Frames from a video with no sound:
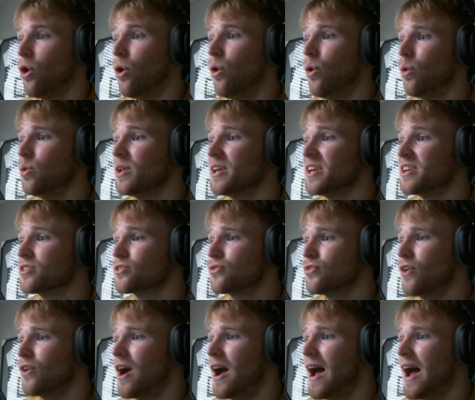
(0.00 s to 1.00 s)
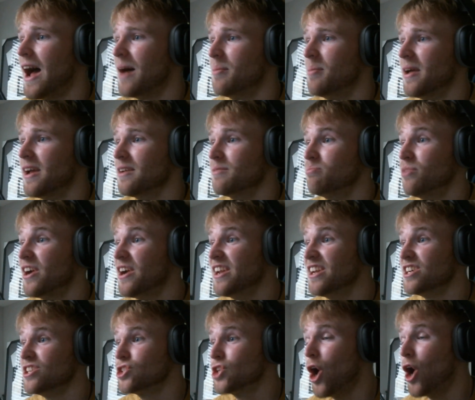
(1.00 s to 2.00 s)
Holy crap. Bring
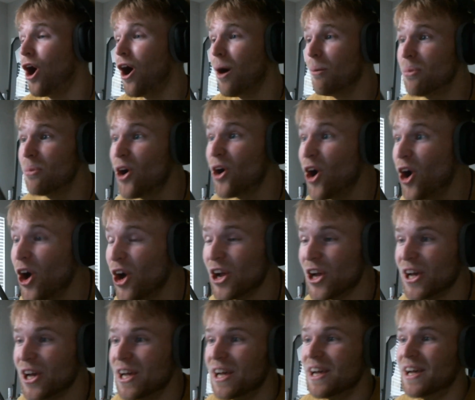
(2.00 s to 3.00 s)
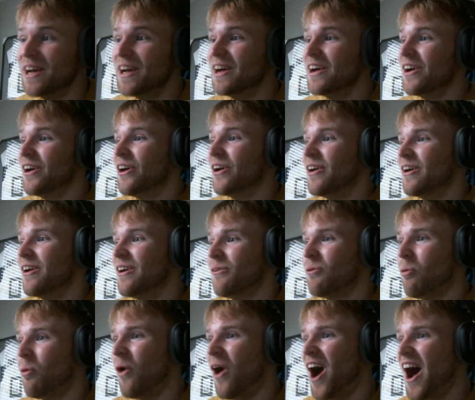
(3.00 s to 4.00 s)
the chopper.
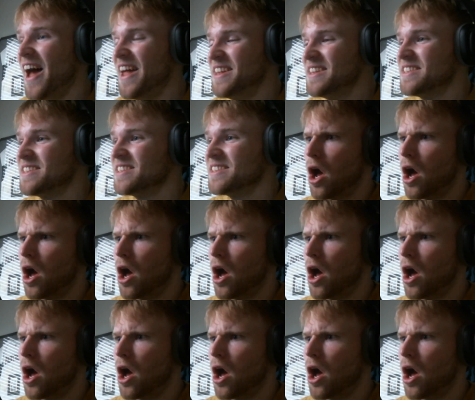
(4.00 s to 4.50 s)
What?